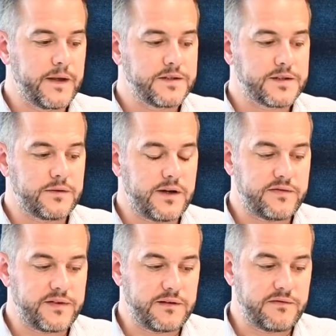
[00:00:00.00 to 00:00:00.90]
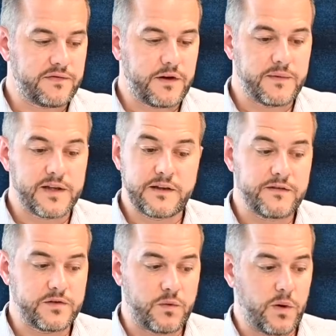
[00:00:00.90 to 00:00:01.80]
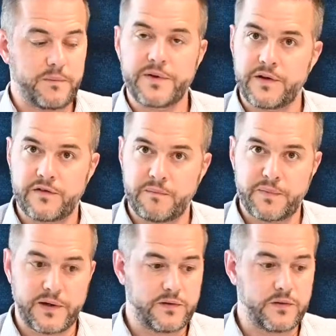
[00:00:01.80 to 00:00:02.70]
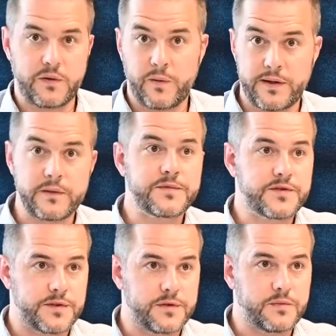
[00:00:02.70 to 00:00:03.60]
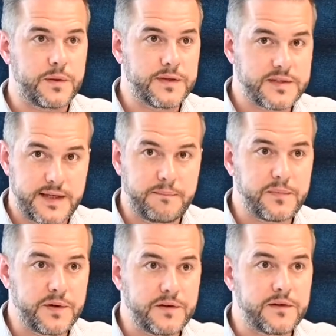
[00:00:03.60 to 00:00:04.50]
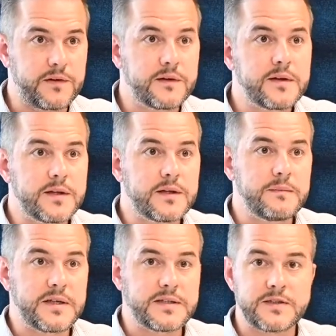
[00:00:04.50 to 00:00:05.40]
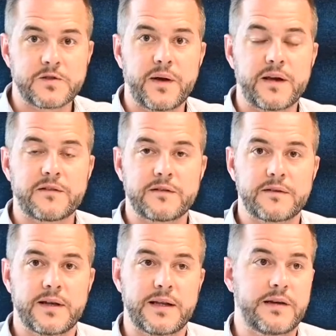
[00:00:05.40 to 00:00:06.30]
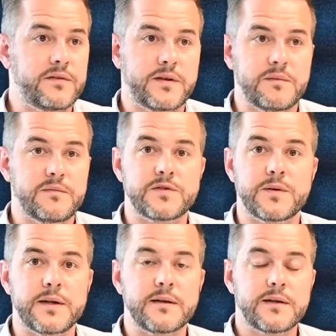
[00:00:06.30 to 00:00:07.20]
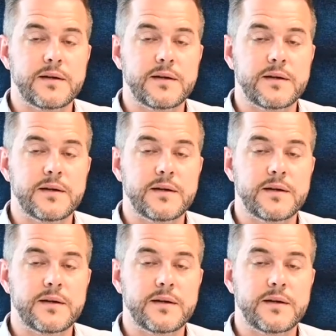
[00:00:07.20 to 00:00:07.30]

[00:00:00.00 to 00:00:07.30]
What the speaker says: So everything from an individual one-person pod all the way up to probably a 10-person meeting space and everything in between.